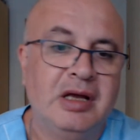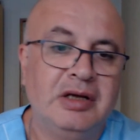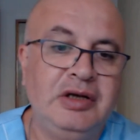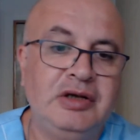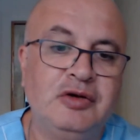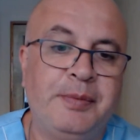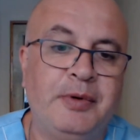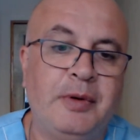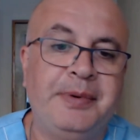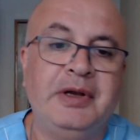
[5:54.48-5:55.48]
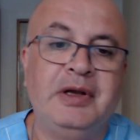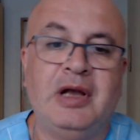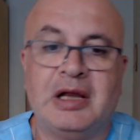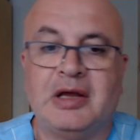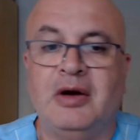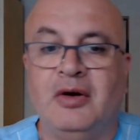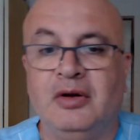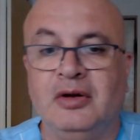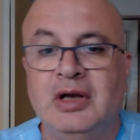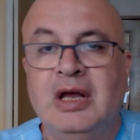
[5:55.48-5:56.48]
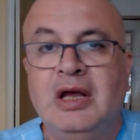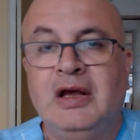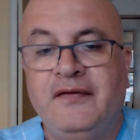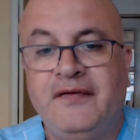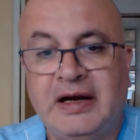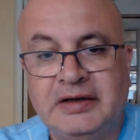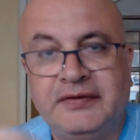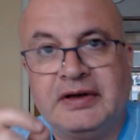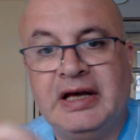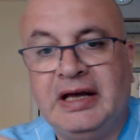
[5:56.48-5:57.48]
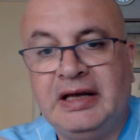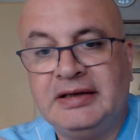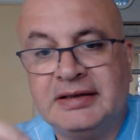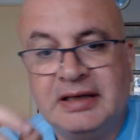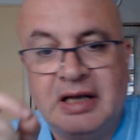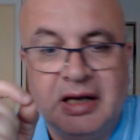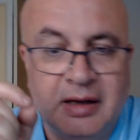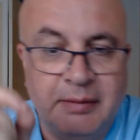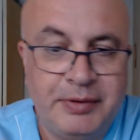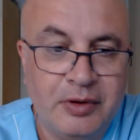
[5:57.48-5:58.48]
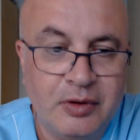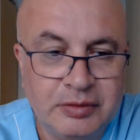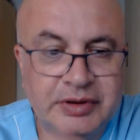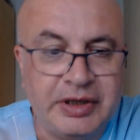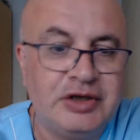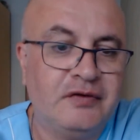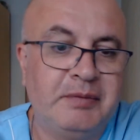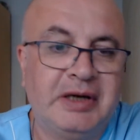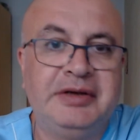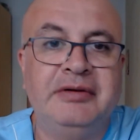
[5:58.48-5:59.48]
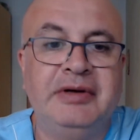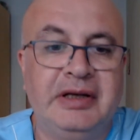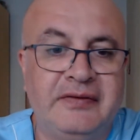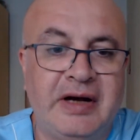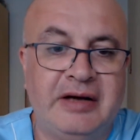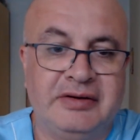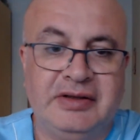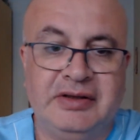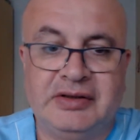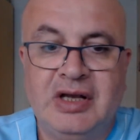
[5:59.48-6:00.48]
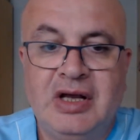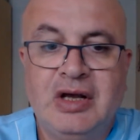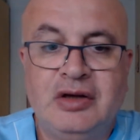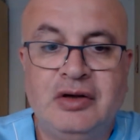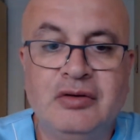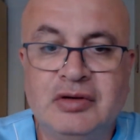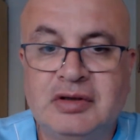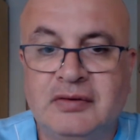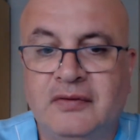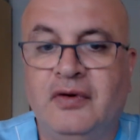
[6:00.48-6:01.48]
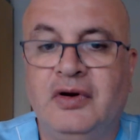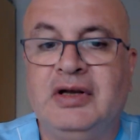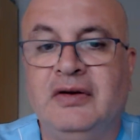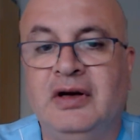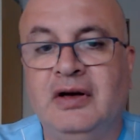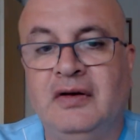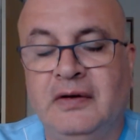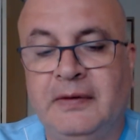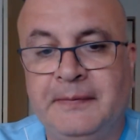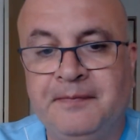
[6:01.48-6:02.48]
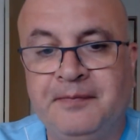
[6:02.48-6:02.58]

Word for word: isopropyl alcohol, effective against a broad range of bacteria and viruses, used for, um,